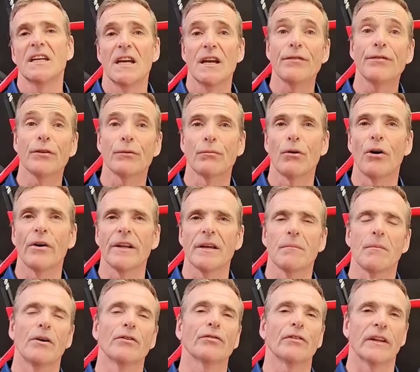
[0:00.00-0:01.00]
If you're
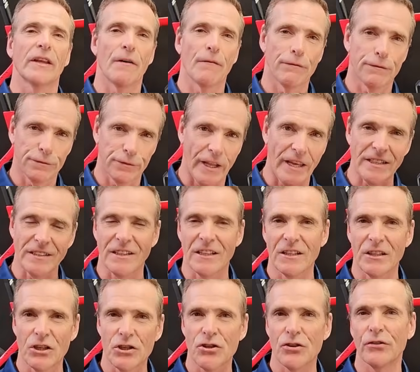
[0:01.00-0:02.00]
riding mostly flat
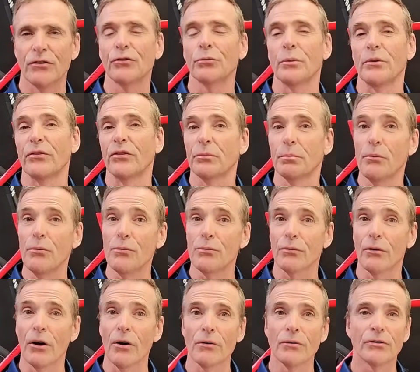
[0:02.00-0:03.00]
conditions with
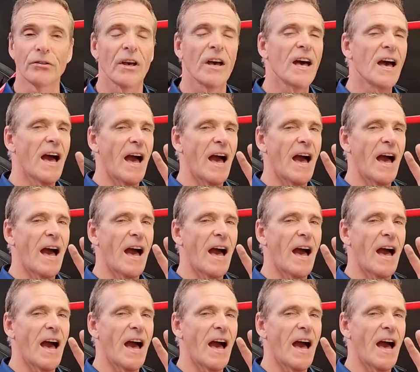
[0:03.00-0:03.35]
smooth roads,